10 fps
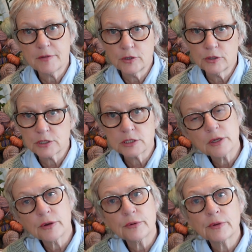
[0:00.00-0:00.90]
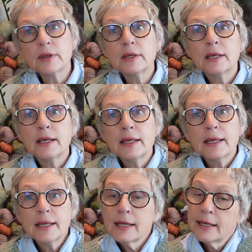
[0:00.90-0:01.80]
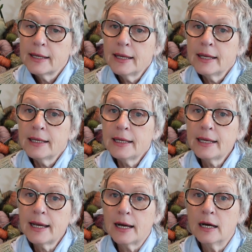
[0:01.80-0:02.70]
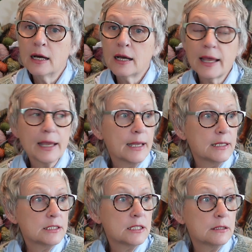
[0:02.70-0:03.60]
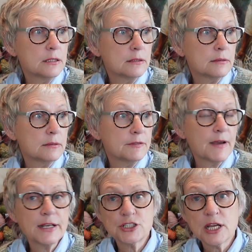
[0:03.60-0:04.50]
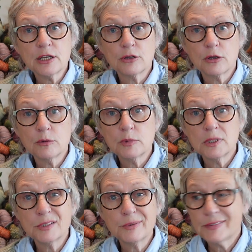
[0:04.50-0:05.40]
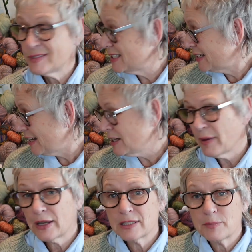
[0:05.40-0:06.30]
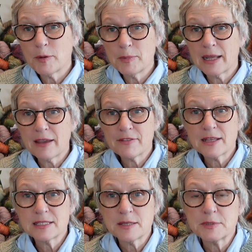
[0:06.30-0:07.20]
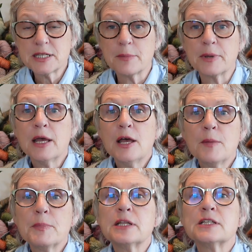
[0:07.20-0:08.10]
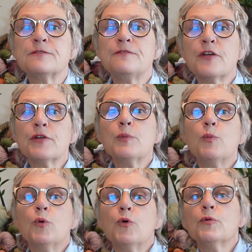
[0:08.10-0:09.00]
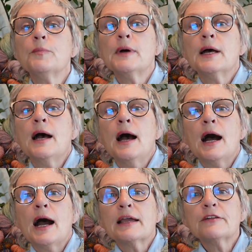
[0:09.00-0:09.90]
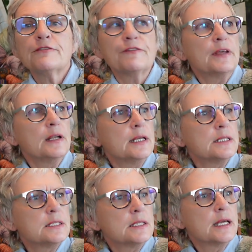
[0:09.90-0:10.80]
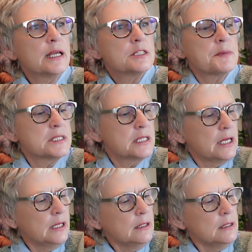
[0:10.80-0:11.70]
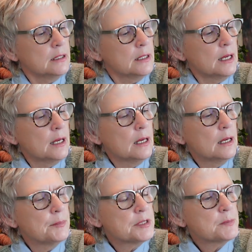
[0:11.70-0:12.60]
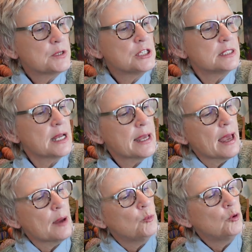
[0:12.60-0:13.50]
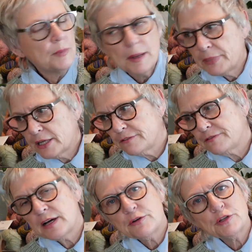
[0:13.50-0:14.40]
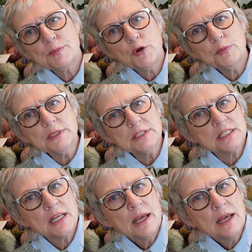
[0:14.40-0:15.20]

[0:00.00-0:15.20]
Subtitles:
the knot. So yeah, and if I had a jacket on, well, you wouldn't even see it anyway because I probably have that zipped up. But it is very warm. I can feel it against my skin, especially as I am warm. I'm by the fire at the moment,